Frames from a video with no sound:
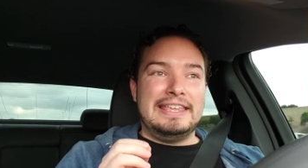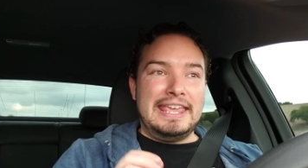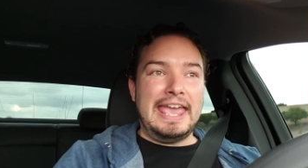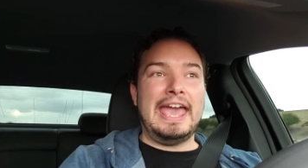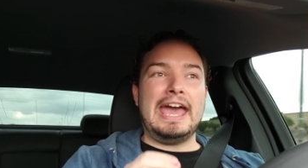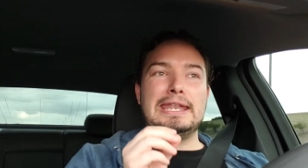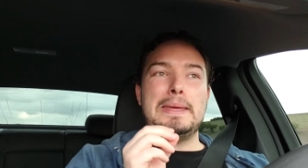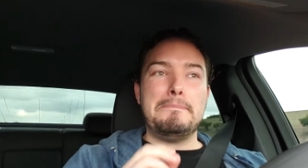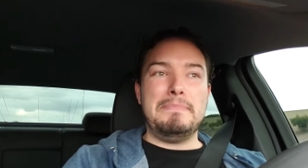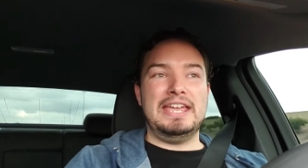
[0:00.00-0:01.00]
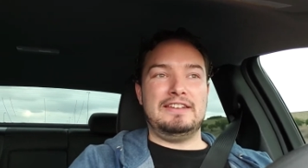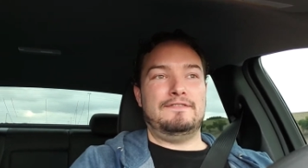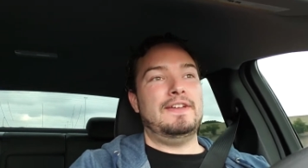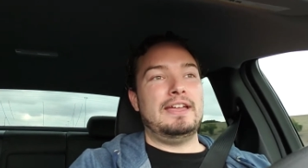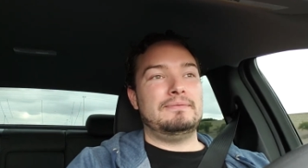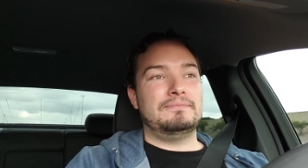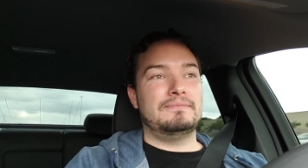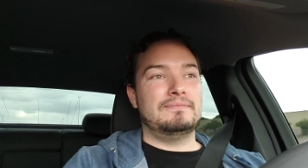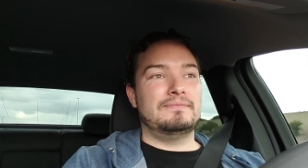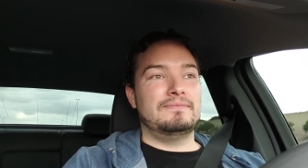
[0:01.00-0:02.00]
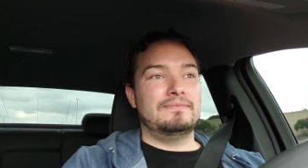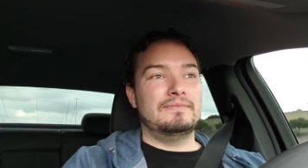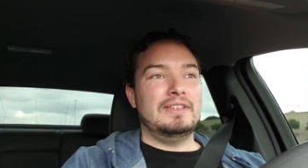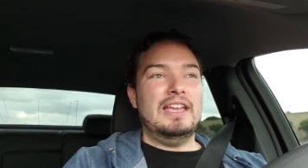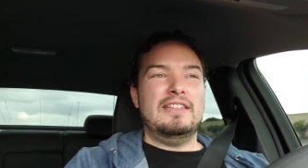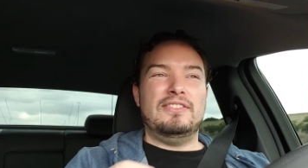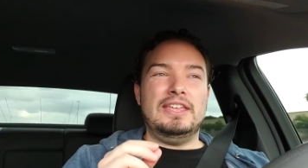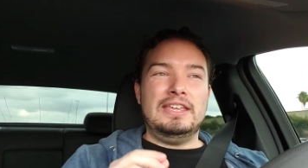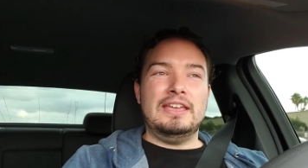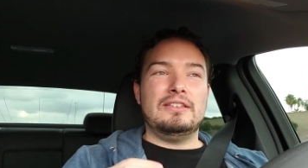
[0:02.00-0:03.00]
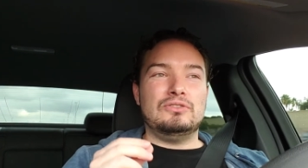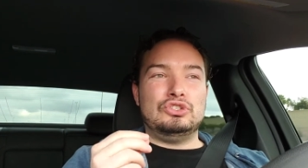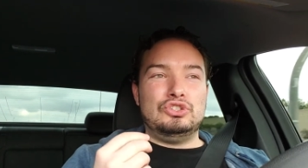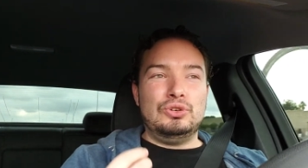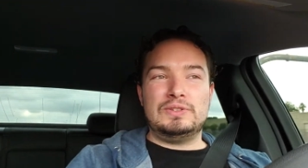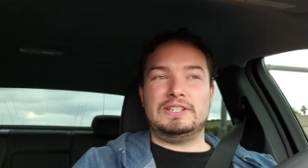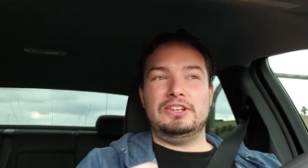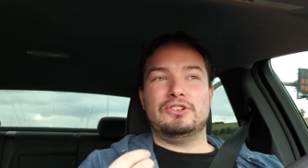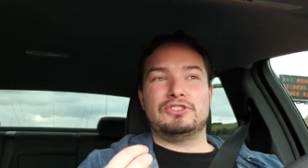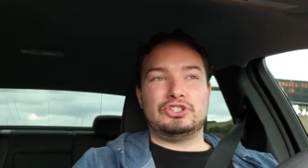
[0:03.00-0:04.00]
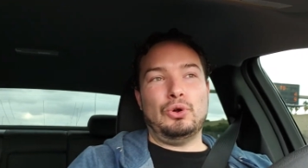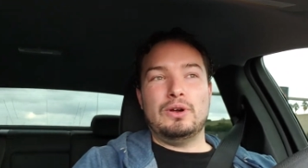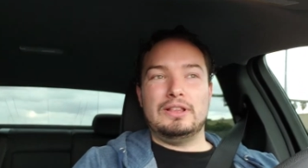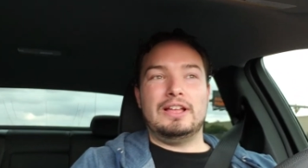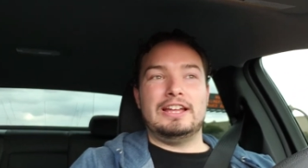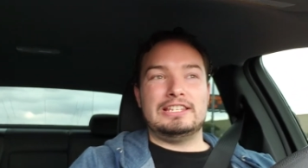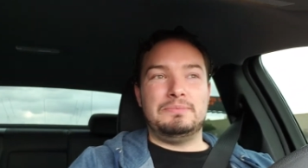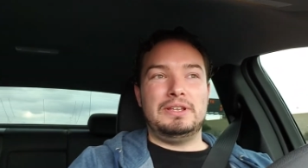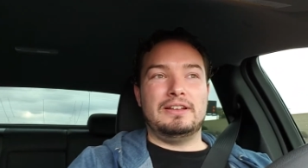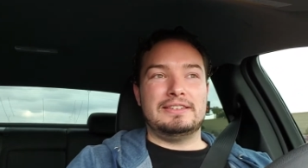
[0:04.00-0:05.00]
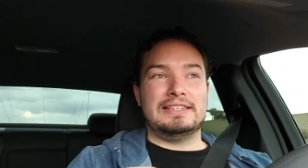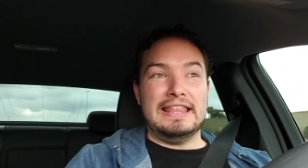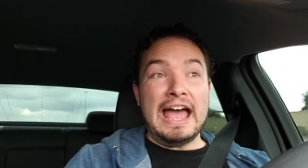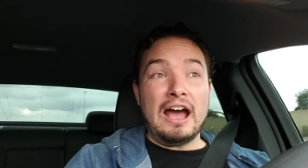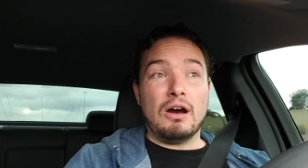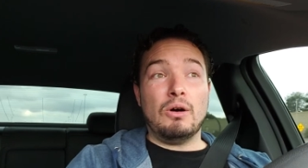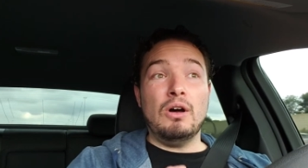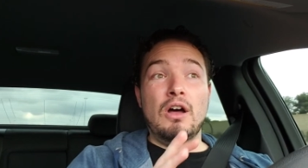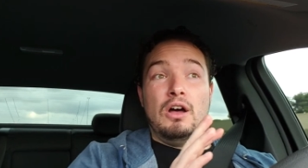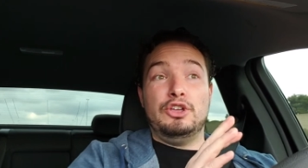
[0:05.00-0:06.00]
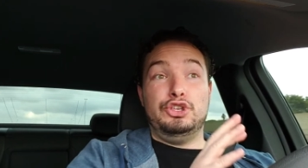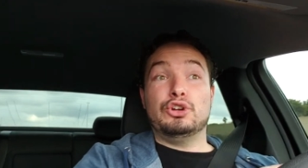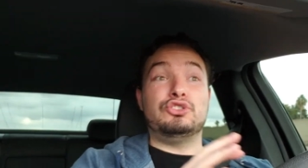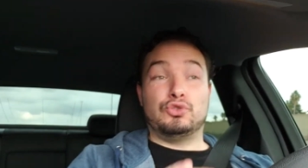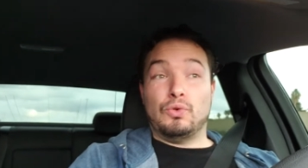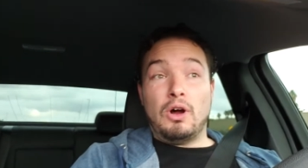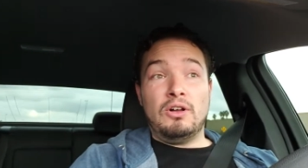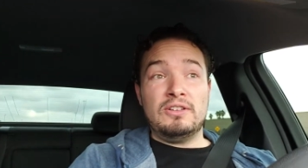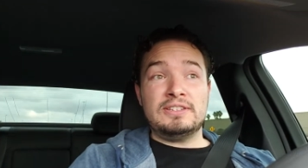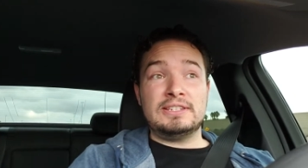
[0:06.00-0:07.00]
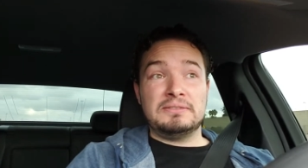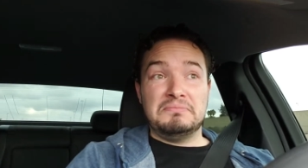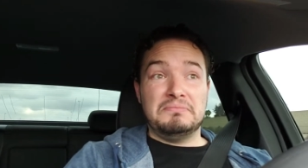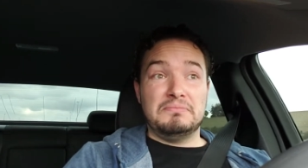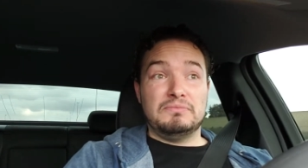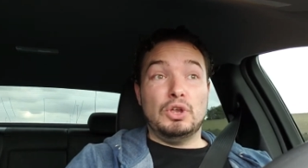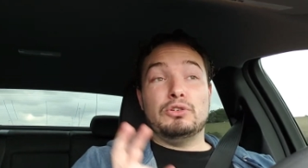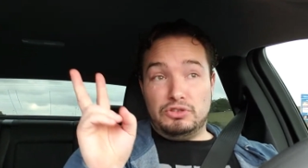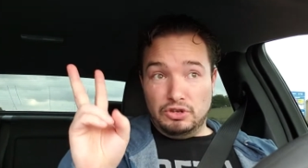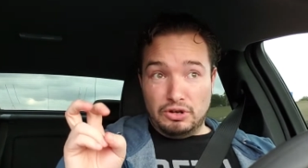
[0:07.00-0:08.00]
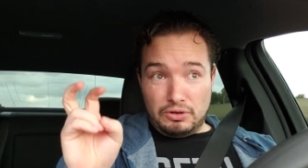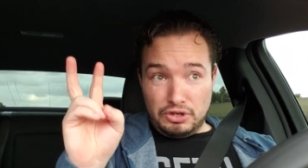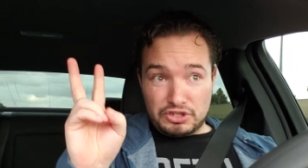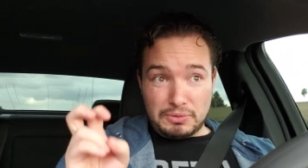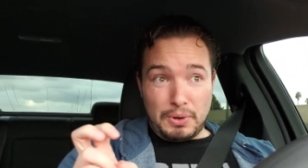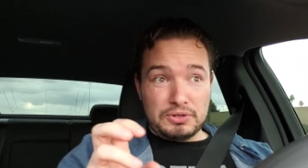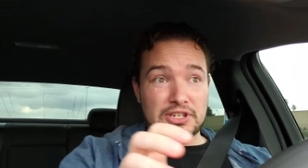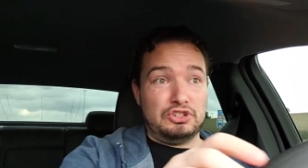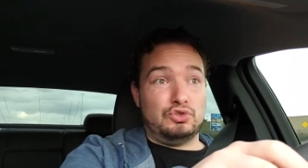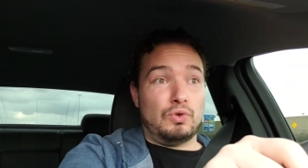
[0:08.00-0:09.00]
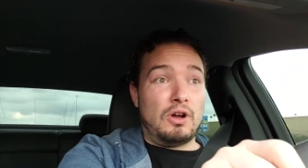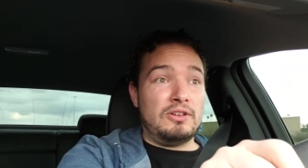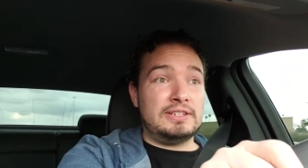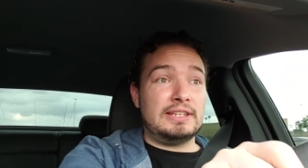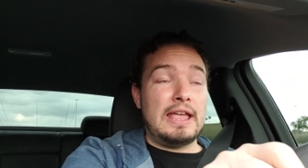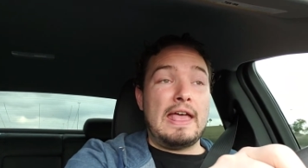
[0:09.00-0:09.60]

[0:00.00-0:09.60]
can main event. They get juicier storylines because now your draws, your supposed draws,